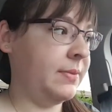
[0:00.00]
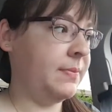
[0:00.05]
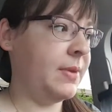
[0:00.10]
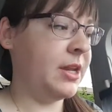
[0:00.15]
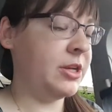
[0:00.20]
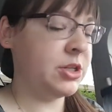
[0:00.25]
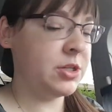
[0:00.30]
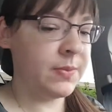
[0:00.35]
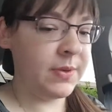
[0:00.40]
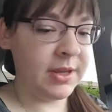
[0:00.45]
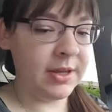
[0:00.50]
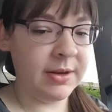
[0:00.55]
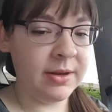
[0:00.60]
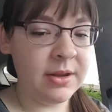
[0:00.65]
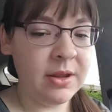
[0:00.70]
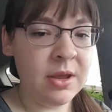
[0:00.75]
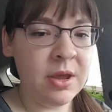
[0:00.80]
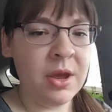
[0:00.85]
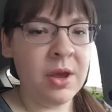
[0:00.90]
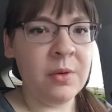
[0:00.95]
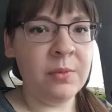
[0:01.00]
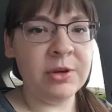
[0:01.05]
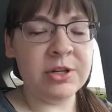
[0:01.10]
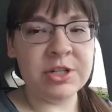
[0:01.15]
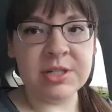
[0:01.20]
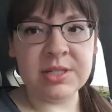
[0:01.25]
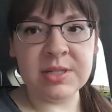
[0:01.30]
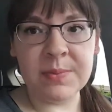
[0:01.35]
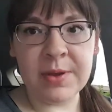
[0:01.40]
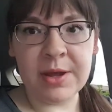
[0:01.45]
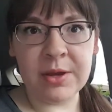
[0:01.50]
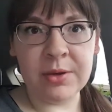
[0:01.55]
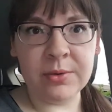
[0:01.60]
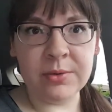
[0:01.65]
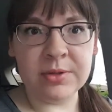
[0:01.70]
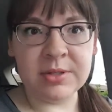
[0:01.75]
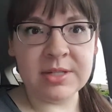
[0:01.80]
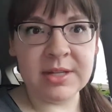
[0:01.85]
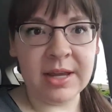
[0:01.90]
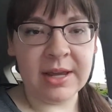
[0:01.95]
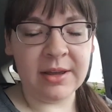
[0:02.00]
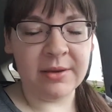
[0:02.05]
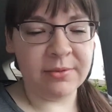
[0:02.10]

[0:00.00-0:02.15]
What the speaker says: Benjamine, which is about